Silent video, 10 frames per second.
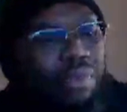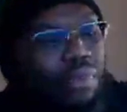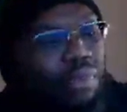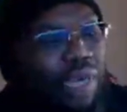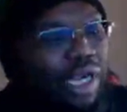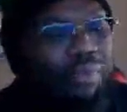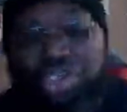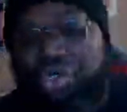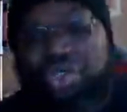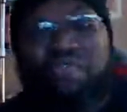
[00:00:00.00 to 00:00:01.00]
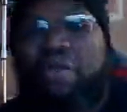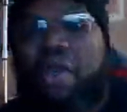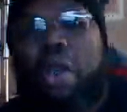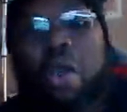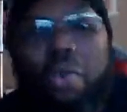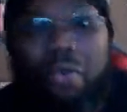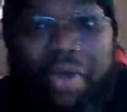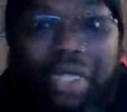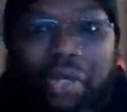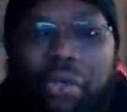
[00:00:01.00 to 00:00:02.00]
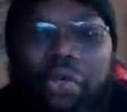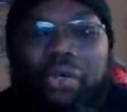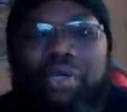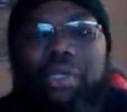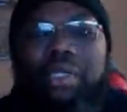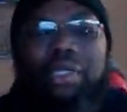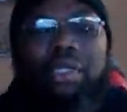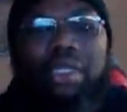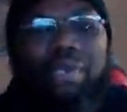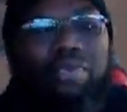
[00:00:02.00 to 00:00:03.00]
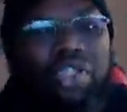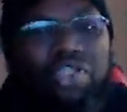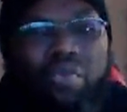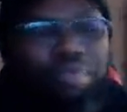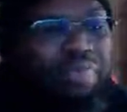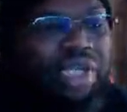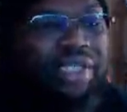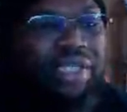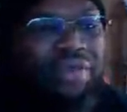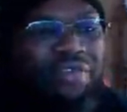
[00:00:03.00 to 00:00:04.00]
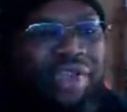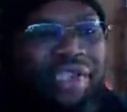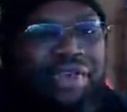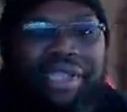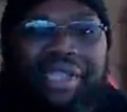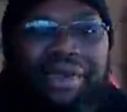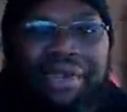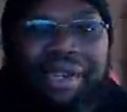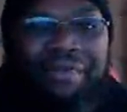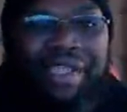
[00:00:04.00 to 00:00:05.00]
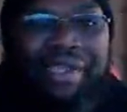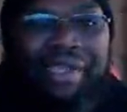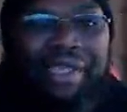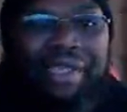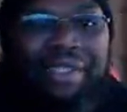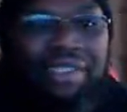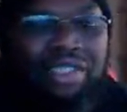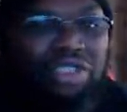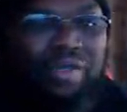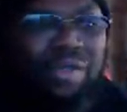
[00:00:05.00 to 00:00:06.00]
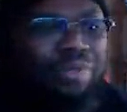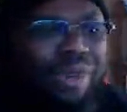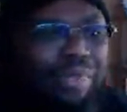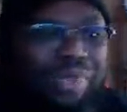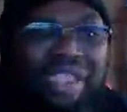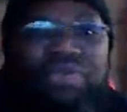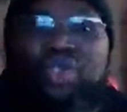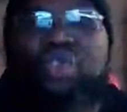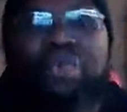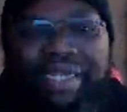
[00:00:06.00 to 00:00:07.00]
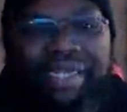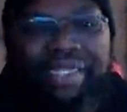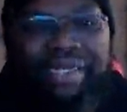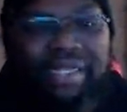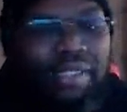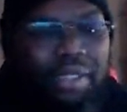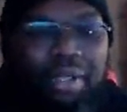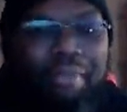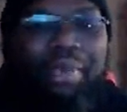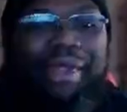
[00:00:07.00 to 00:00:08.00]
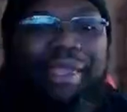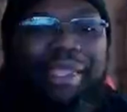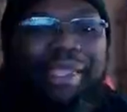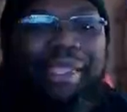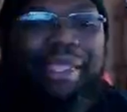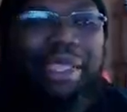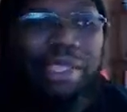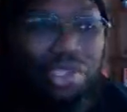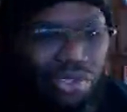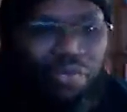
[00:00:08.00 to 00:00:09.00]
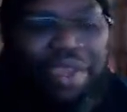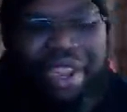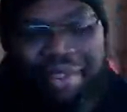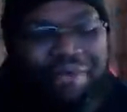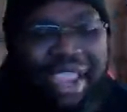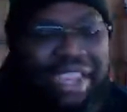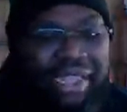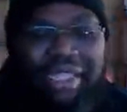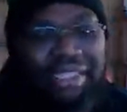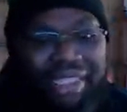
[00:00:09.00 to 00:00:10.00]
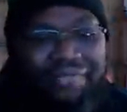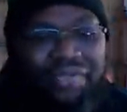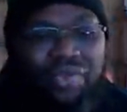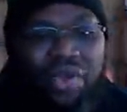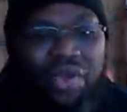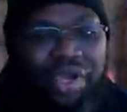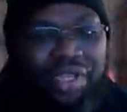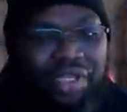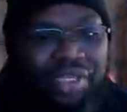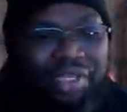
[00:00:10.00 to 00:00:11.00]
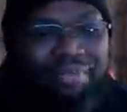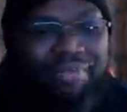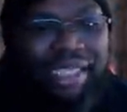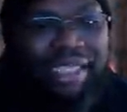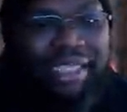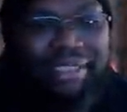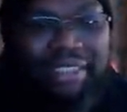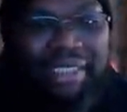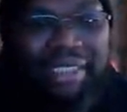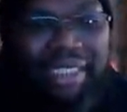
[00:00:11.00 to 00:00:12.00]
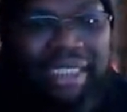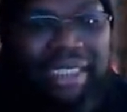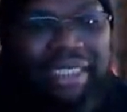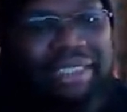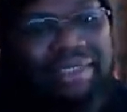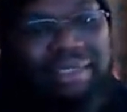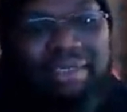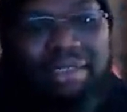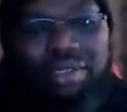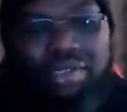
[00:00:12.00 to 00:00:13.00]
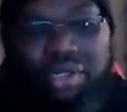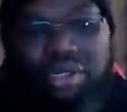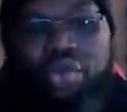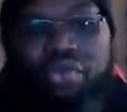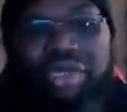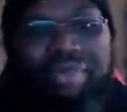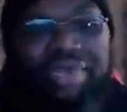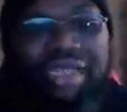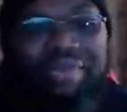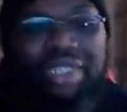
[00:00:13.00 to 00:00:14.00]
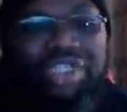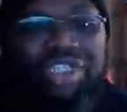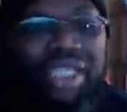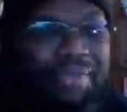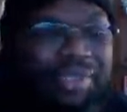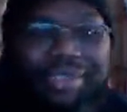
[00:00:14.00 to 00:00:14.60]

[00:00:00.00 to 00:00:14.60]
what I'm sure you've already heard and was buzzing around the internet right now. It's probably even trending, but you read it right if you caught it. The Miz is your new WWE champion.